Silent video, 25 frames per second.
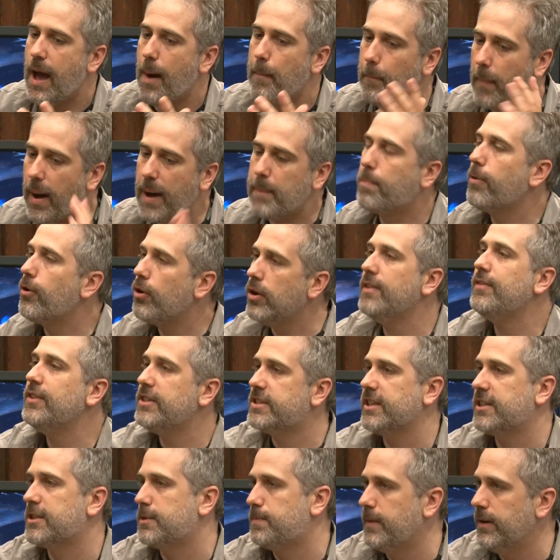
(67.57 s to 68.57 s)
My
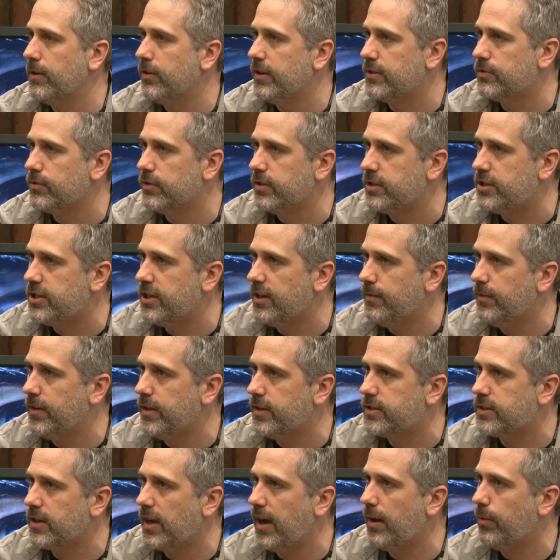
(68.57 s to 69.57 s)
previous experience with
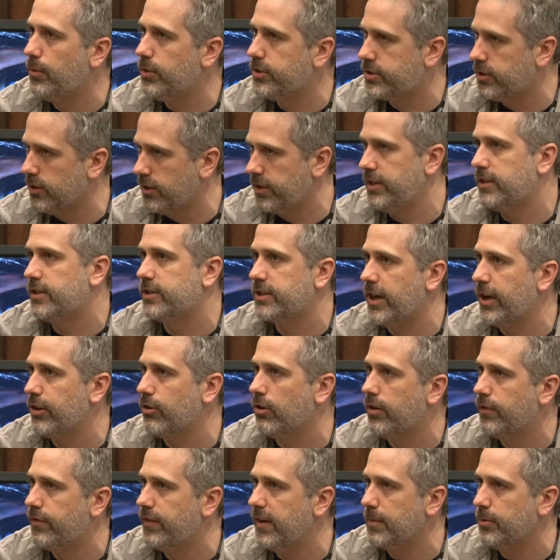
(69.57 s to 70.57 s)
achievements, I was the lead
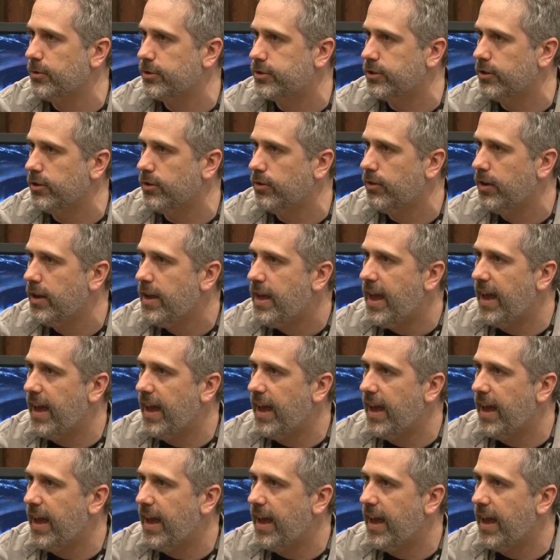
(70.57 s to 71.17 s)
designer on Fable 2,